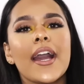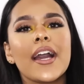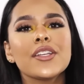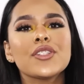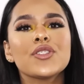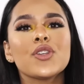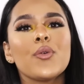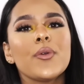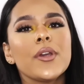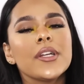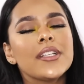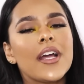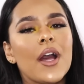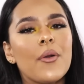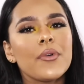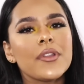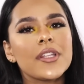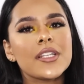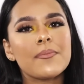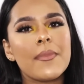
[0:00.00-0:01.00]
guys, so we are
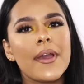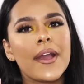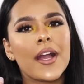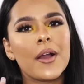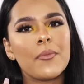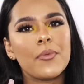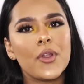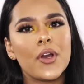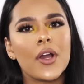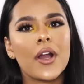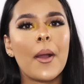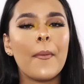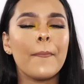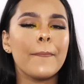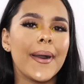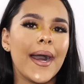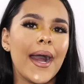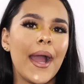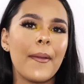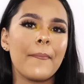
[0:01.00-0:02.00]
done with this makeup look
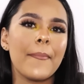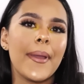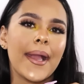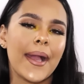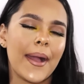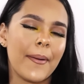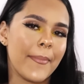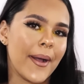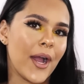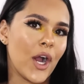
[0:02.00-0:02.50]
by Makeup